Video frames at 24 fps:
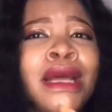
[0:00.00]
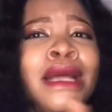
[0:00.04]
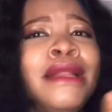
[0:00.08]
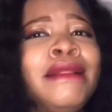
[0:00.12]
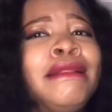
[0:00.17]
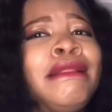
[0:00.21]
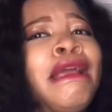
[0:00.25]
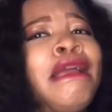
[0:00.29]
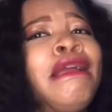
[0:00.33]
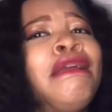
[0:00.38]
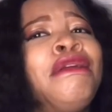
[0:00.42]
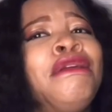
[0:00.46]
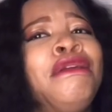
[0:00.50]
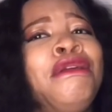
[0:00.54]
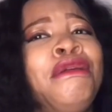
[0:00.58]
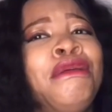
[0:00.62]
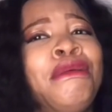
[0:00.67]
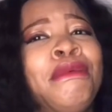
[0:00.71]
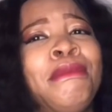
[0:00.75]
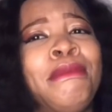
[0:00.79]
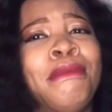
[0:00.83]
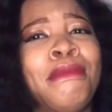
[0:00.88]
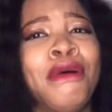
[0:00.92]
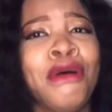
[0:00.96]
Thank
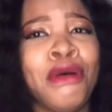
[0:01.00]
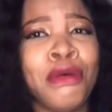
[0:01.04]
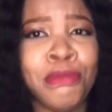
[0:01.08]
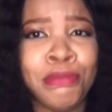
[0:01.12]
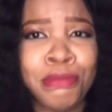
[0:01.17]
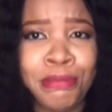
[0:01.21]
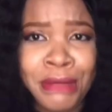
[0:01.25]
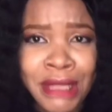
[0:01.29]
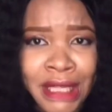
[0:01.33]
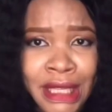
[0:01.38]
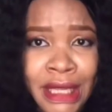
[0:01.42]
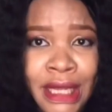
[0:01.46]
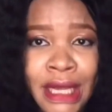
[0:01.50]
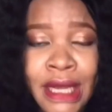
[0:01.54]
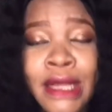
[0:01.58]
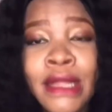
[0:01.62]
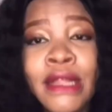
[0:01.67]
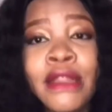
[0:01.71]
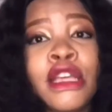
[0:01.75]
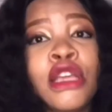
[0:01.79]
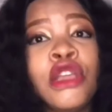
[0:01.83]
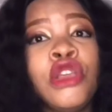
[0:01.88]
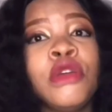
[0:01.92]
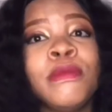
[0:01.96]
you, mommy.
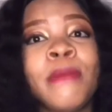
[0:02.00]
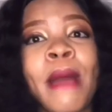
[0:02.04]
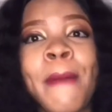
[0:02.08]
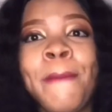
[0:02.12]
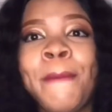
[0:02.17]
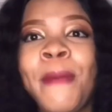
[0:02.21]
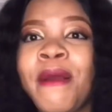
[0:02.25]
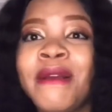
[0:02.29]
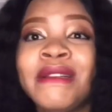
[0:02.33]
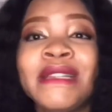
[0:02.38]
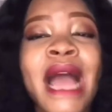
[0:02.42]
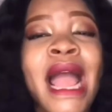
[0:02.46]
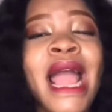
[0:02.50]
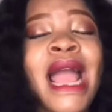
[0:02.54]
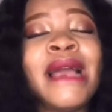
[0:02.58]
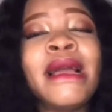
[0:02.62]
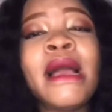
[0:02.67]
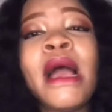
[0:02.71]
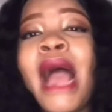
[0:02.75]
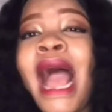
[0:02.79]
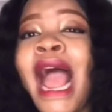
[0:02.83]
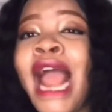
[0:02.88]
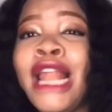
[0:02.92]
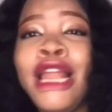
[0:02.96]
Thank you, my parents. I
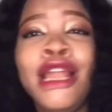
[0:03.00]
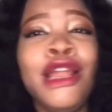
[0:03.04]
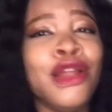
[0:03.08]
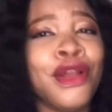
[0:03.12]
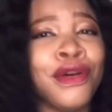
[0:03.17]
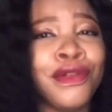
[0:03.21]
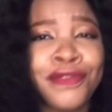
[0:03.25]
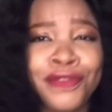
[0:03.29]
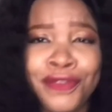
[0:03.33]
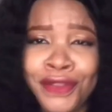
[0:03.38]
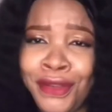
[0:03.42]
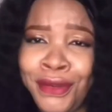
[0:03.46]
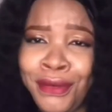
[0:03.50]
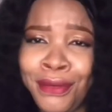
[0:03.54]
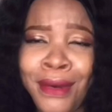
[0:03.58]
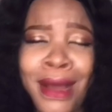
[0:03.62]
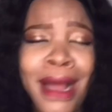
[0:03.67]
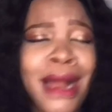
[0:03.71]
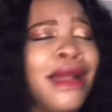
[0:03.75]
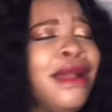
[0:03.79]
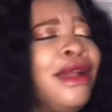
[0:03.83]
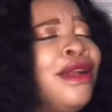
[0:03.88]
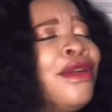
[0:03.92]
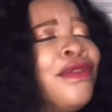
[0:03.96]
love you.
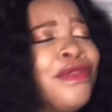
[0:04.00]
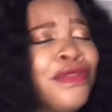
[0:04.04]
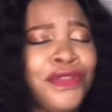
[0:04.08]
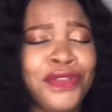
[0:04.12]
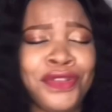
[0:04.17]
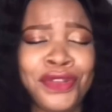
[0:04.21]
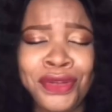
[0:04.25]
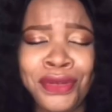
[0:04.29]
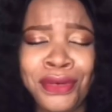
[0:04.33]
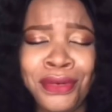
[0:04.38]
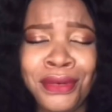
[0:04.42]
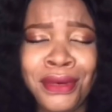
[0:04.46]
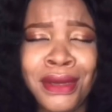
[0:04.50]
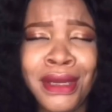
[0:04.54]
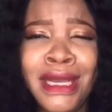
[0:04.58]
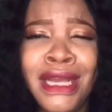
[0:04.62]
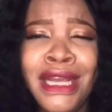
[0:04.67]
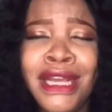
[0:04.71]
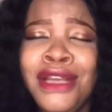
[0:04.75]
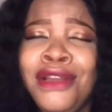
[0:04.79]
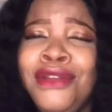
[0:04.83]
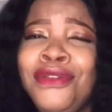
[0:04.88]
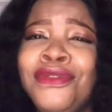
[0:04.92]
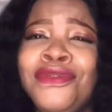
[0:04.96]
I love you.
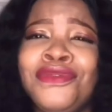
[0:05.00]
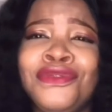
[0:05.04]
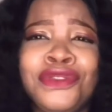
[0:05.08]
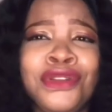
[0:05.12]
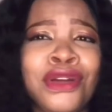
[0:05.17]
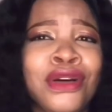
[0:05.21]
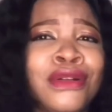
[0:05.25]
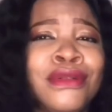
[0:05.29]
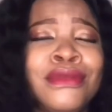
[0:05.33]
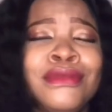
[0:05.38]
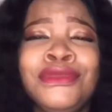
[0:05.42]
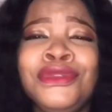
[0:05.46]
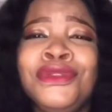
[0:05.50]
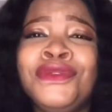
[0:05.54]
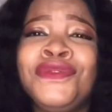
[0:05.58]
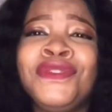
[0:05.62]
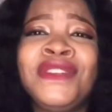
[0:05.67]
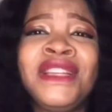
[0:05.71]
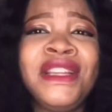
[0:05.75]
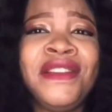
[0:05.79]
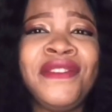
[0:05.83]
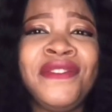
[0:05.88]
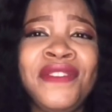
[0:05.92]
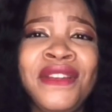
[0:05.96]

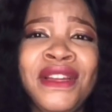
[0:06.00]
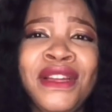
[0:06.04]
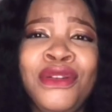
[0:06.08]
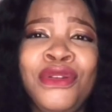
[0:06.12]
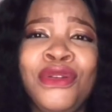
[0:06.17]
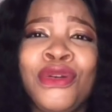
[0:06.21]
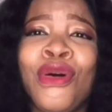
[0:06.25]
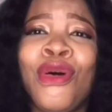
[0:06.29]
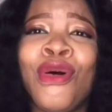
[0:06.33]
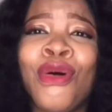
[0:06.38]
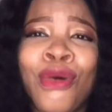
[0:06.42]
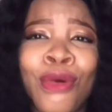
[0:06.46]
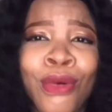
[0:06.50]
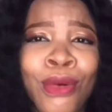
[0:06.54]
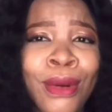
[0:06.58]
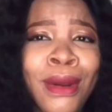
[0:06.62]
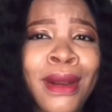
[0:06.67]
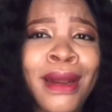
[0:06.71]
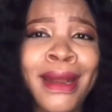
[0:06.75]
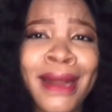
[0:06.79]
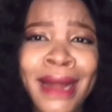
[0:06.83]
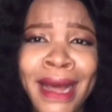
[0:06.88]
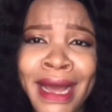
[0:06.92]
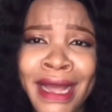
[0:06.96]
You've given your whole
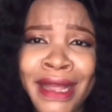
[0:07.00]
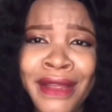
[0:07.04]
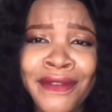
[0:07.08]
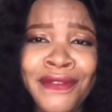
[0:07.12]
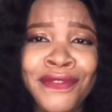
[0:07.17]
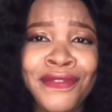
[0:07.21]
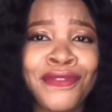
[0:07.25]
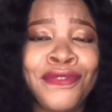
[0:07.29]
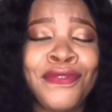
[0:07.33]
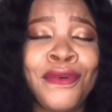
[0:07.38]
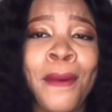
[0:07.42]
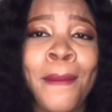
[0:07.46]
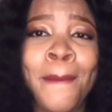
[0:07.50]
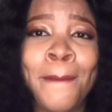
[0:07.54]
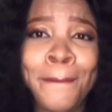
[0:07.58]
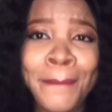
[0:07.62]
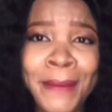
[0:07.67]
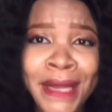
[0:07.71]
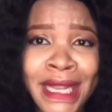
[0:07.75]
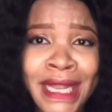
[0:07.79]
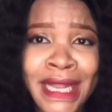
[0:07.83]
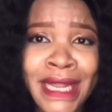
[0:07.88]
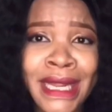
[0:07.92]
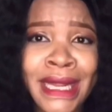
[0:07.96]
life for
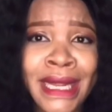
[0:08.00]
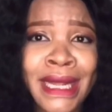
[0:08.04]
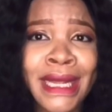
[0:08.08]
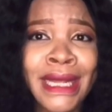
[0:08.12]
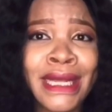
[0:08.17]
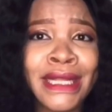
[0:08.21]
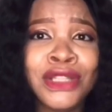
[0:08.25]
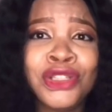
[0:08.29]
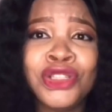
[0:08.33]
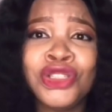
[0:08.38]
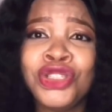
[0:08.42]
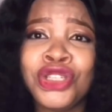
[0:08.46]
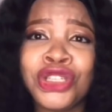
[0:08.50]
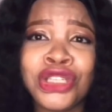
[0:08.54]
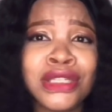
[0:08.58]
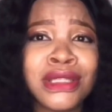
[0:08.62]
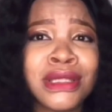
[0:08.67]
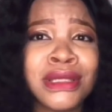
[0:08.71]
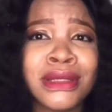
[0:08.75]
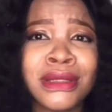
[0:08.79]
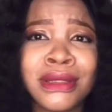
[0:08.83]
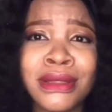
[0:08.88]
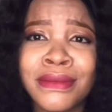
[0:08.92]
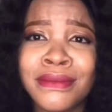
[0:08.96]
me. To
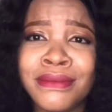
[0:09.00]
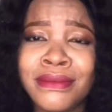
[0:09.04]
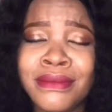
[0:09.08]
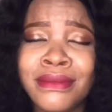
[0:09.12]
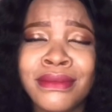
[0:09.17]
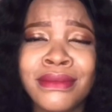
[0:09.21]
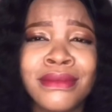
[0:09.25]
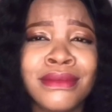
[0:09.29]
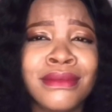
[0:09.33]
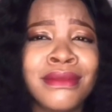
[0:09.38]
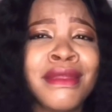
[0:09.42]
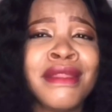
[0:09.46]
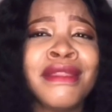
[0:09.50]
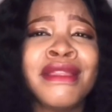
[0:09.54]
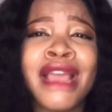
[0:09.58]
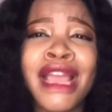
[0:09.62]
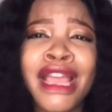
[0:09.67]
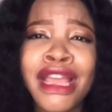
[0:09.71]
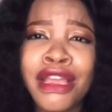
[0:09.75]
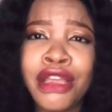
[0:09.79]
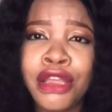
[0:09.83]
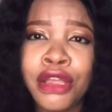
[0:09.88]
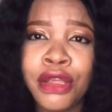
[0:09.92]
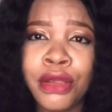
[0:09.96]
just
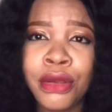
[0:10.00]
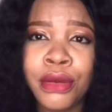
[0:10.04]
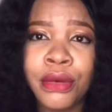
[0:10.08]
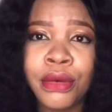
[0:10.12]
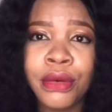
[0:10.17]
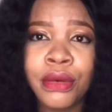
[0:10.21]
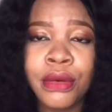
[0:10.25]
thank you.